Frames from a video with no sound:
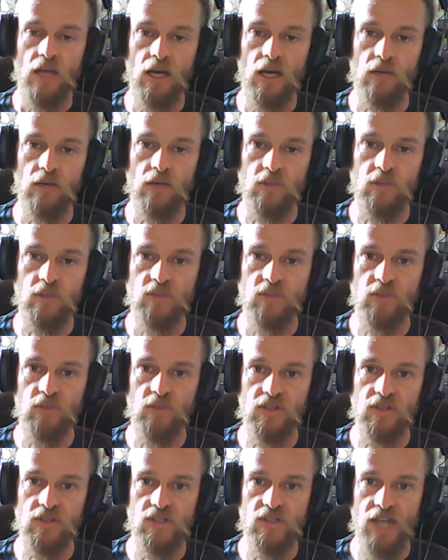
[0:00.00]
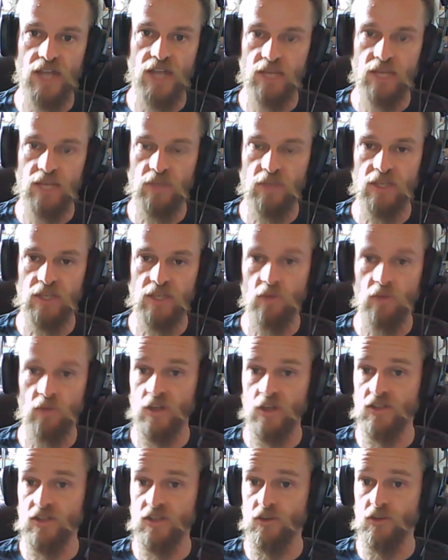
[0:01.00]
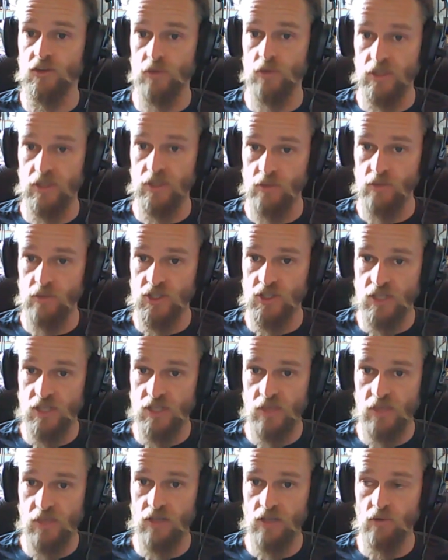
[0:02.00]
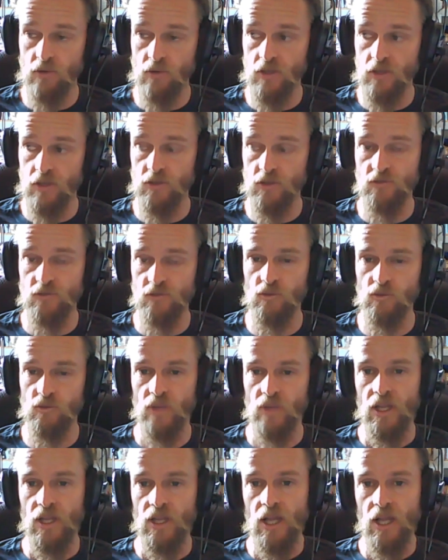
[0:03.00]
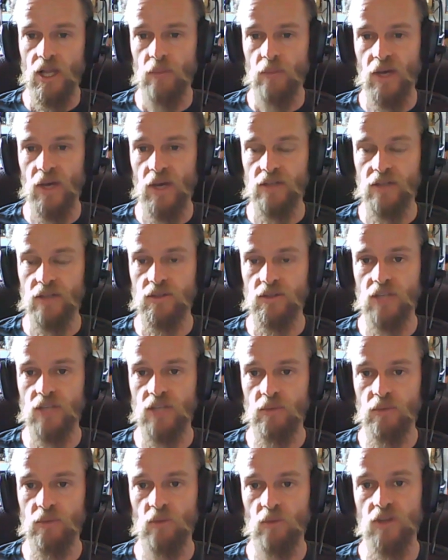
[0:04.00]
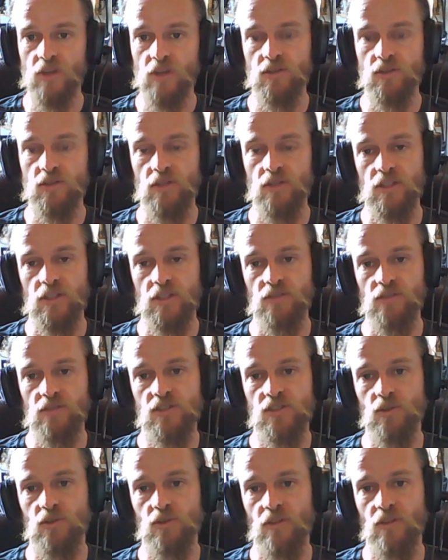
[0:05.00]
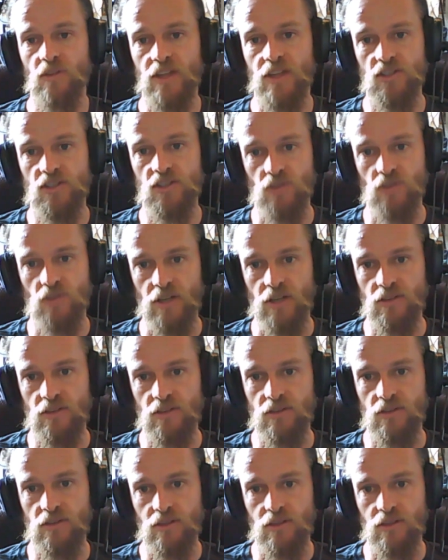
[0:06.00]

which brings the AP to -3, which does make it quite useful. But keep in mind too that you've still got that strength